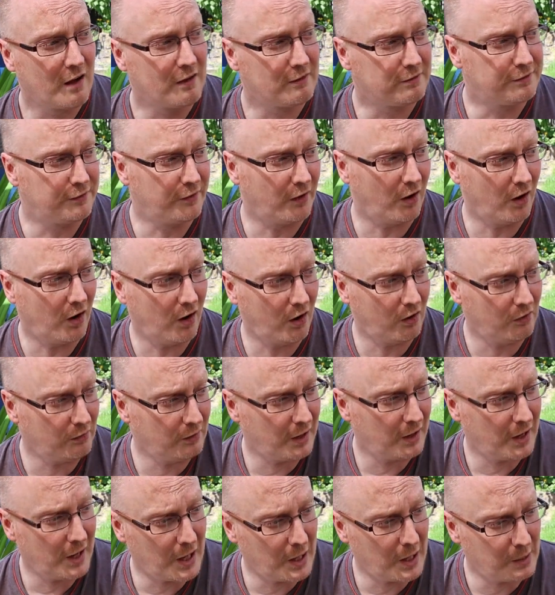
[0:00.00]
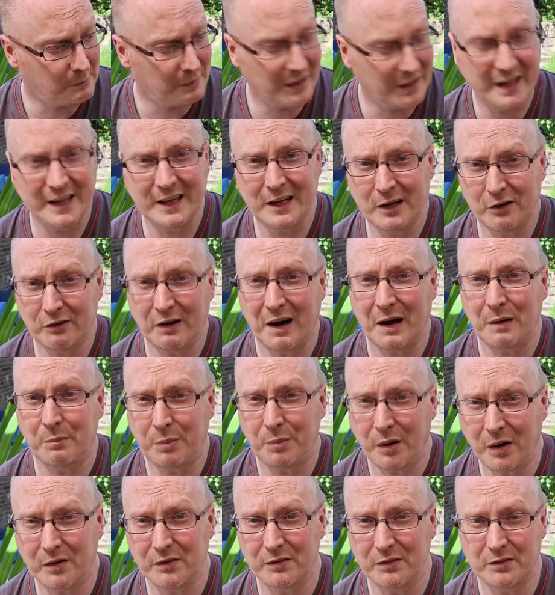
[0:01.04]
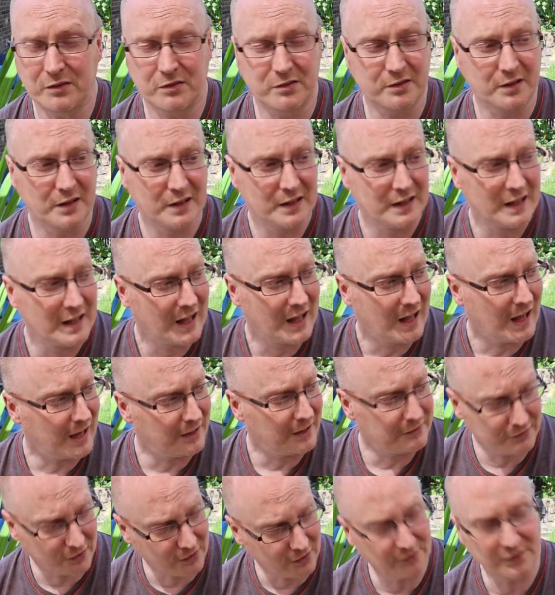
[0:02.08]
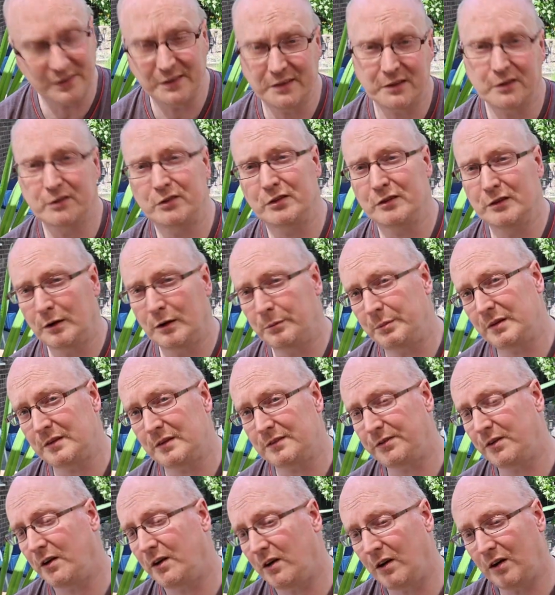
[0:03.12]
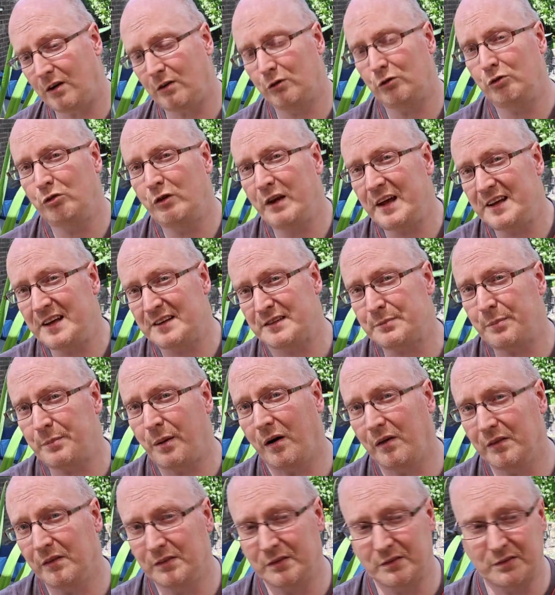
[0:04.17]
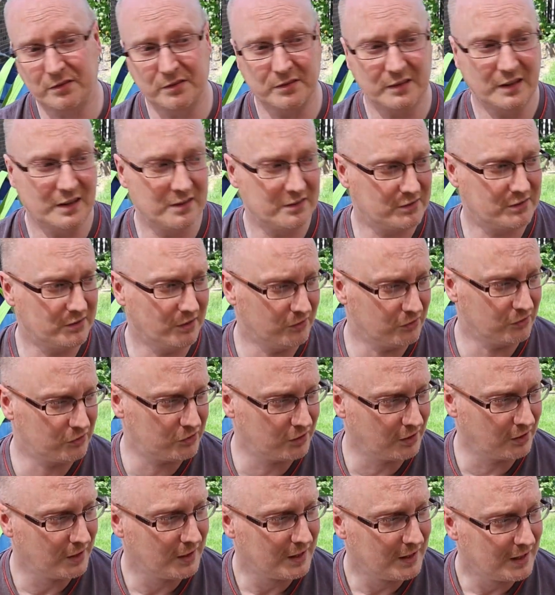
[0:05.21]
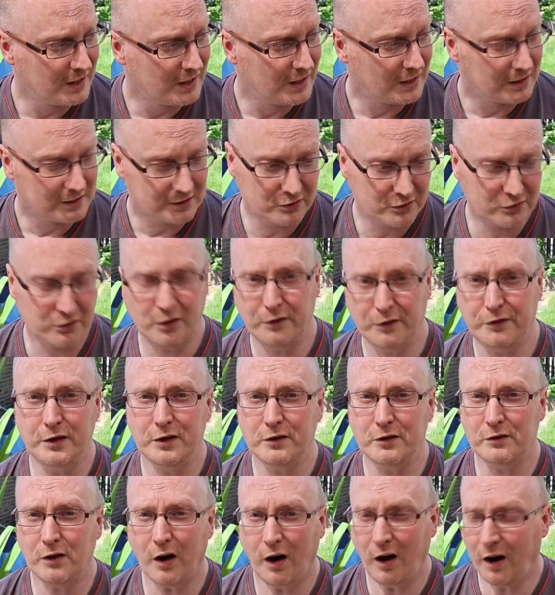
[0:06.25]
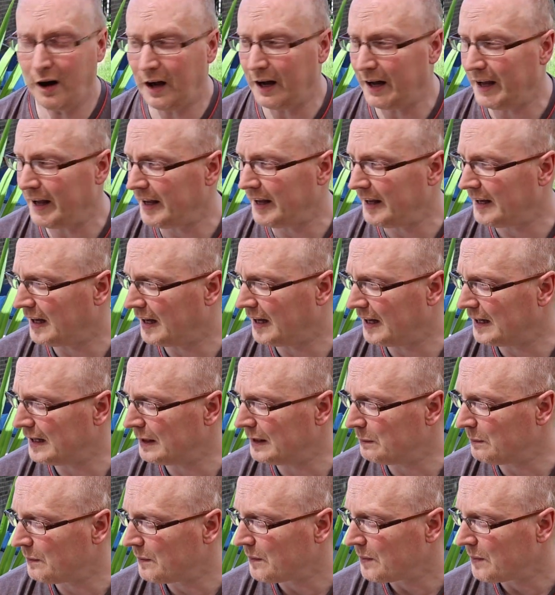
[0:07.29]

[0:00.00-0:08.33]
for in-ground ponds. I don't think they're suitable for raised ponds as such. So if you've got a